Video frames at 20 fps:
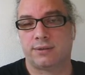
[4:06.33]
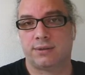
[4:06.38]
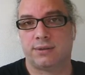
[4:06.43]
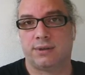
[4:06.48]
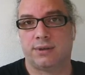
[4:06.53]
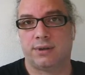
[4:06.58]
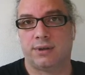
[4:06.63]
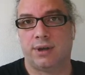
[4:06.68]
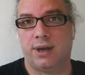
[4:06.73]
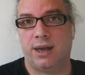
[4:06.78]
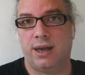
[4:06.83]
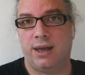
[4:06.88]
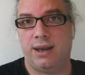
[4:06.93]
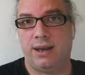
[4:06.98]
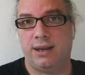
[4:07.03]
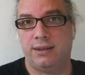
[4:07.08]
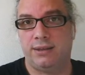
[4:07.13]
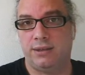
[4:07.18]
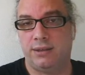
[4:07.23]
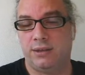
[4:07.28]
uh,
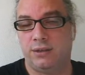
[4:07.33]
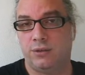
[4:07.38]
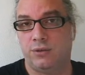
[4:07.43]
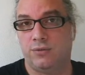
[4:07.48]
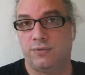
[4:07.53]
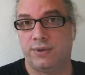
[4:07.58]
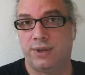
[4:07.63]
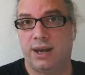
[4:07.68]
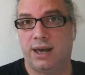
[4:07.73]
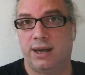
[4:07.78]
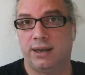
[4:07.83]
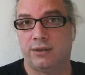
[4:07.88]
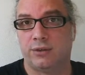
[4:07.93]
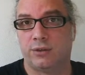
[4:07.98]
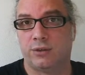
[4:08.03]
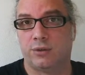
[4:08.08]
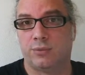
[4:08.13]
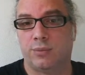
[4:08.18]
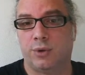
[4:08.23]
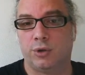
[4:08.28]
LED UV light
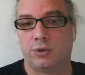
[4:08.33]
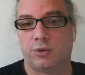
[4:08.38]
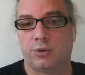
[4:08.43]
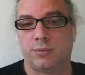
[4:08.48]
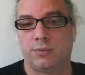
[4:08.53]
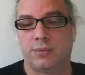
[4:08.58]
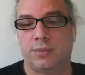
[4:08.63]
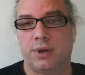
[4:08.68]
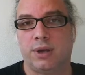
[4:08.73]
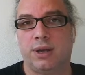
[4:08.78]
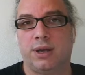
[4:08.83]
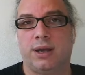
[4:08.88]
on the bottom,